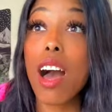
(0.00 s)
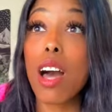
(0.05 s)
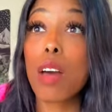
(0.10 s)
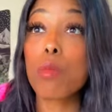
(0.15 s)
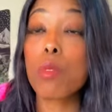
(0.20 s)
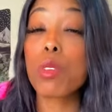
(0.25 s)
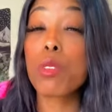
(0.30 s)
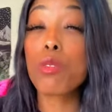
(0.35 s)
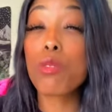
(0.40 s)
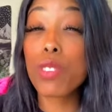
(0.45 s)

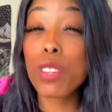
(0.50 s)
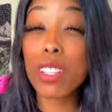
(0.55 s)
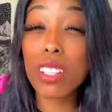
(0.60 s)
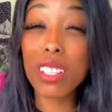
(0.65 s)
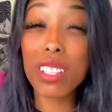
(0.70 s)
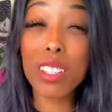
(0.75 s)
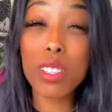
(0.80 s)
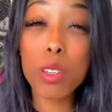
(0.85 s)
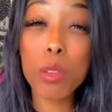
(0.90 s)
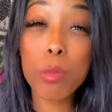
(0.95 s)
You
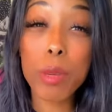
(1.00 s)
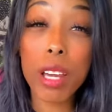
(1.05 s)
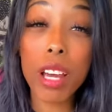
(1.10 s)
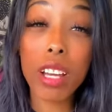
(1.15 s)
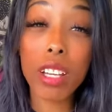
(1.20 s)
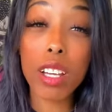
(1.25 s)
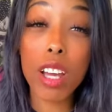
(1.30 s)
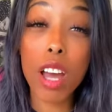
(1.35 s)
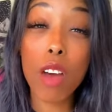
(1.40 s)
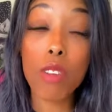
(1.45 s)
feel a little bit
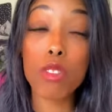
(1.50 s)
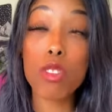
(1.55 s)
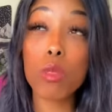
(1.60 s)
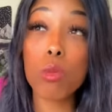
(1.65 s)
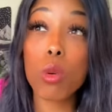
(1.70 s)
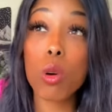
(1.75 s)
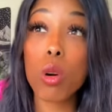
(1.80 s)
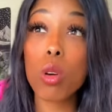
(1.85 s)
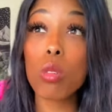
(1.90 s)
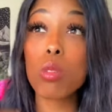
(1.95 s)

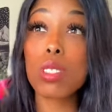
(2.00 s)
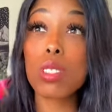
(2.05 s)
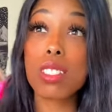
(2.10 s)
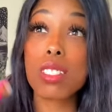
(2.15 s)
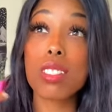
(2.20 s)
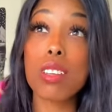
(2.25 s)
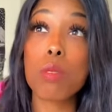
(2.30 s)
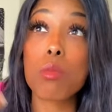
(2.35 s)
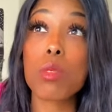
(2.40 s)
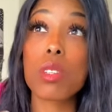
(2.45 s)
uncomfortable
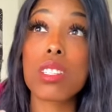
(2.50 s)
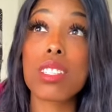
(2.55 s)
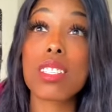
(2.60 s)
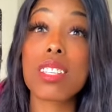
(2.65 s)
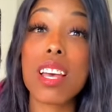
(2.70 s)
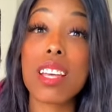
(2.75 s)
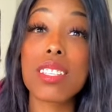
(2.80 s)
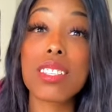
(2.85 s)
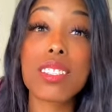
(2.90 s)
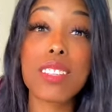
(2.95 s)
when someone
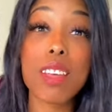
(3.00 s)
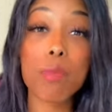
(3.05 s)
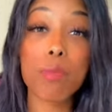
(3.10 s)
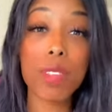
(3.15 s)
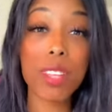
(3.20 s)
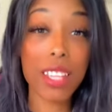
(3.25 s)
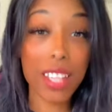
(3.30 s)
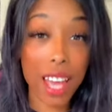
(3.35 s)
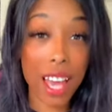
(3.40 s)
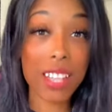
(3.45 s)
says
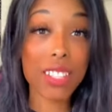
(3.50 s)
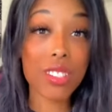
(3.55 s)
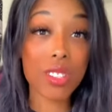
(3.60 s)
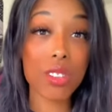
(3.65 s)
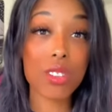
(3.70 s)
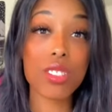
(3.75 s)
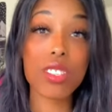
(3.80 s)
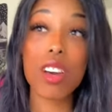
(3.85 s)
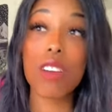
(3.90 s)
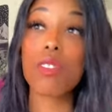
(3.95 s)
something.
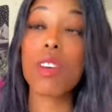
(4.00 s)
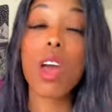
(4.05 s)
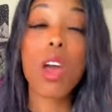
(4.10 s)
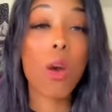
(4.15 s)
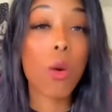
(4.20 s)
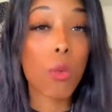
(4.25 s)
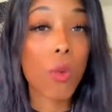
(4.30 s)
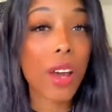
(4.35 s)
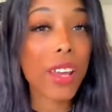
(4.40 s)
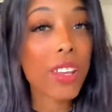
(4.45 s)
Ask yourself,
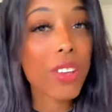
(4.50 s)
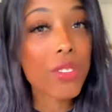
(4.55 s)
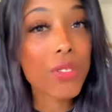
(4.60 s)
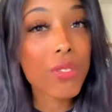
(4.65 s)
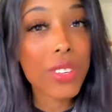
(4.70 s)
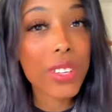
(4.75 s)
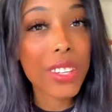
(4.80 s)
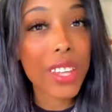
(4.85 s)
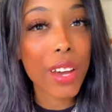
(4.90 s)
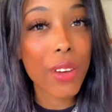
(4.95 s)
why do you
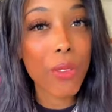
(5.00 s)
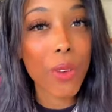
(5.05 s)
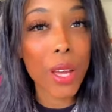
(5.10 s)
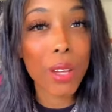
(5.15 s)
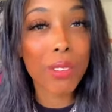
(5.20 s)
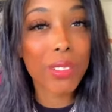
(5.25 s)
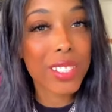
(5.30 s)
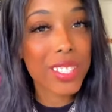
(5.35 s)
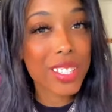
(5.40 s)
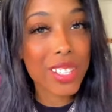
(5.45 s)
feel that
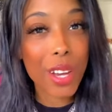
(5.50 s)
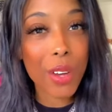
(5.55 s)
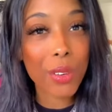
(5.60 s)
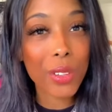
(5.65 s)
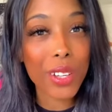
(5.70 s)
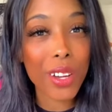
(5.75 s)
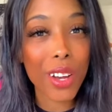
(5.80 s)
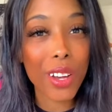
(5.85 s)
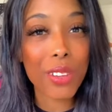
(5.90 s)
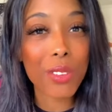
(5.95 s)
way? What's
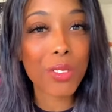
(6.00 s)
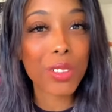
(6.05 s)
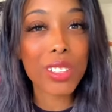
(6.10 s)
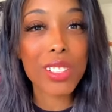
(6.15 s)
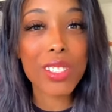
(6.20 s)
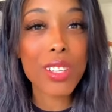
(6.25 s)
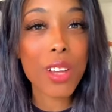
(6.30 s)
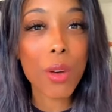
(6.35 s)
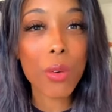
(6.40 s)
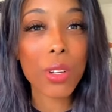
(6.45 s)
going on?
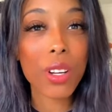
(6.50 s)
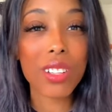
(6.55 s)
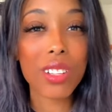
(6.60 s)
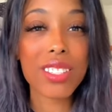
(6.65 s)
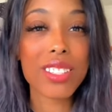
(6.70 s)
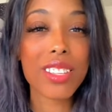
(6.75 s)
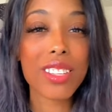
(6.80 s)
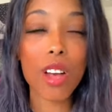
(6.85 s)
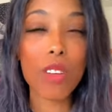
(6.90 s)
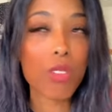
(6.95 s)
What's going
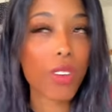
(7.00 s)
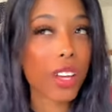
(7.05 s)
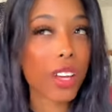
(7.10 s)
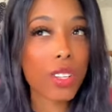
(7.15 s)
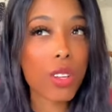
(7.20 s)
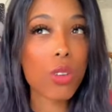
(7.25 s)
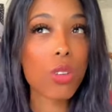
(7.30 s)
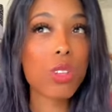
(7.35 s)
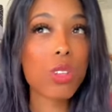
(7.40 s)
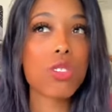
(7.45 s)
on, self?
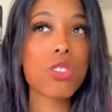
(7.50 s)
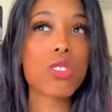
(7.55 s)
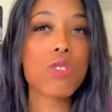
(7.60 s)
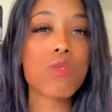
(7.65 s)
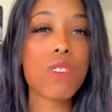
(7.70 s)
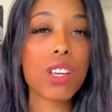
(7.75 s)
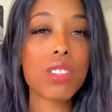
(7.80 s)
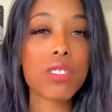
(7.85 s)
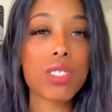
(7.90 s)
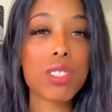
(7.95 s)
I know you
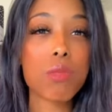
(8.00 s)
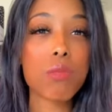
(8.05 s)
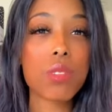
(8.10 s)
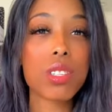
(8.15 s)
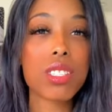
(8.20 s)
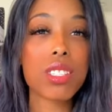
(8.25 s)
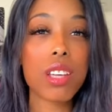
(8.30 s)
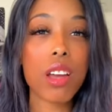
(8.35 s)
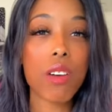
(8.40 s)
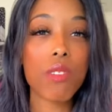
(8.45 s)
just felt some
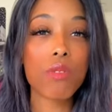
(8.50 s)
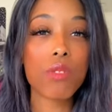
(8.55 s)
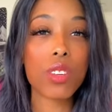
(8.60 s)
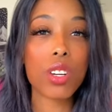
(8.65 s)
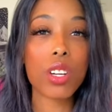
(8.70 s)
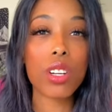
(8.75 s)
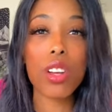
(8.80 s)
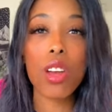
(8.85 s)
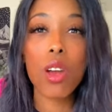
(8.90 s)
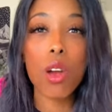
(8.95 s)

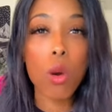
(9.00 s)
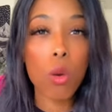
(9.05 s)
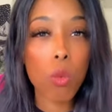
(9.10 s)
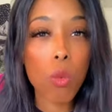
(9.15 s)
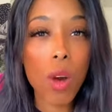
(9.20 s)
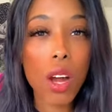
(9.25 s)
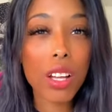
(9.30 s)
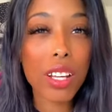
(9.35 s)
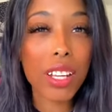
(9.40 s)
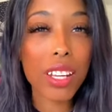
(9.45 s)
discomfort.
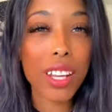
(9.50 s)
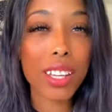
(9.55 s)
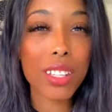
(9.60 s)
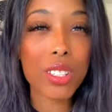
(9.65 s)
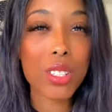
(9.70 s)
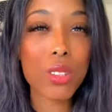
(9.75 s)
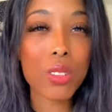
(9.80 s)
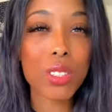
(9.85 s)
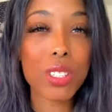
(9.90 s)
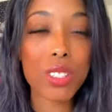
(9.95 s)
What can
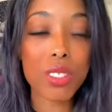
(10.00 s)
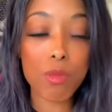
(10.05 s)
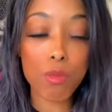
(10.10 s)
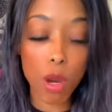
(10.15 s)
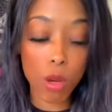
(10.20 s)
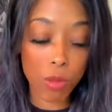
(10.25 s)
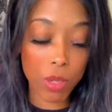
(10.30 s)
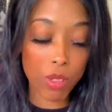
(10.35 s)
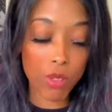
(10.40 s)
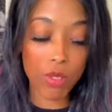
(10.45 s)
I do in this
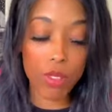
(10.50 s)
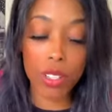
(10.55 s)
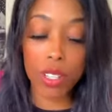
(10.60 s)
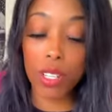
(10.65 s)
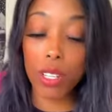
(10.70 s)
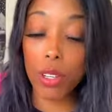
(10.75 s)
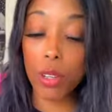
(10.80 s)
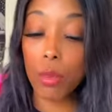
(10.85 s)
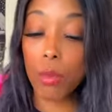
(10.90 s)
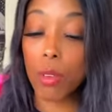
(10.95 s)
moment for
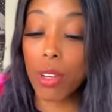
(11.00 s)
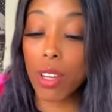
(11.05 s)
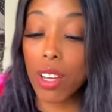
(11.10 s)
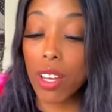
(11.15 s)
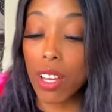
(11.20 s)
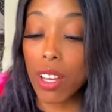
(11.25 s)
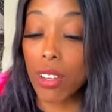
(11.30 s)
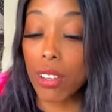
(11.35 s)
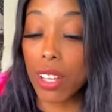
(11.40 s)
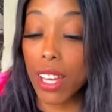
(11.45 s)
you?
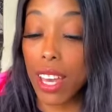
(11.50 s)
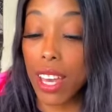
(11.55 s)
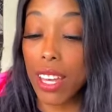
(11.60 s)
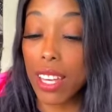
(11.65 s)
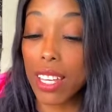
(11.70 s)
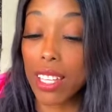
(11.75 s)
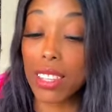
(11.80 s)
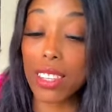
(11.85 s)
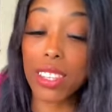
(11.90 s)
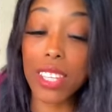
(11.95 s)

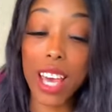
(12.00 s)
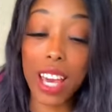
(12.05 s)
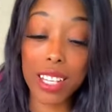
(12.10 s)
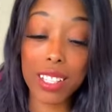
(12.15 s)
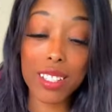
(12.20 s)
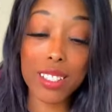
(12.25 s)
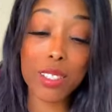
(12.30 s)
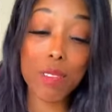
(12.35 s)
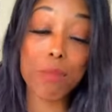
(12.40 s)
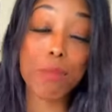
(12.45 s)
Okay, and
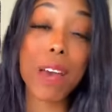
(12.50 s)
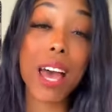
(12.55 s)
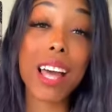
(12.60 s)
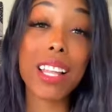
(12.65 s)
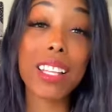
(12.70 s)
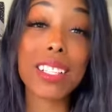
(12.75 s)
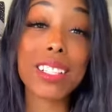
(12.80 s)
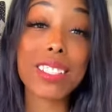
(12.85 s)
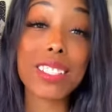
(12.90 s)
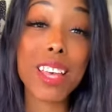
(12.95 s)
that is the
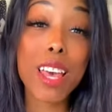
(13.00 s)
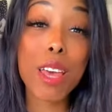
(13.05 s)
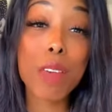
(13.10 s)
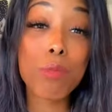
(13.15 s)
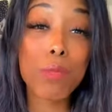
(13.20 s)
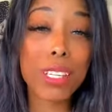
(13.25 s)
balance.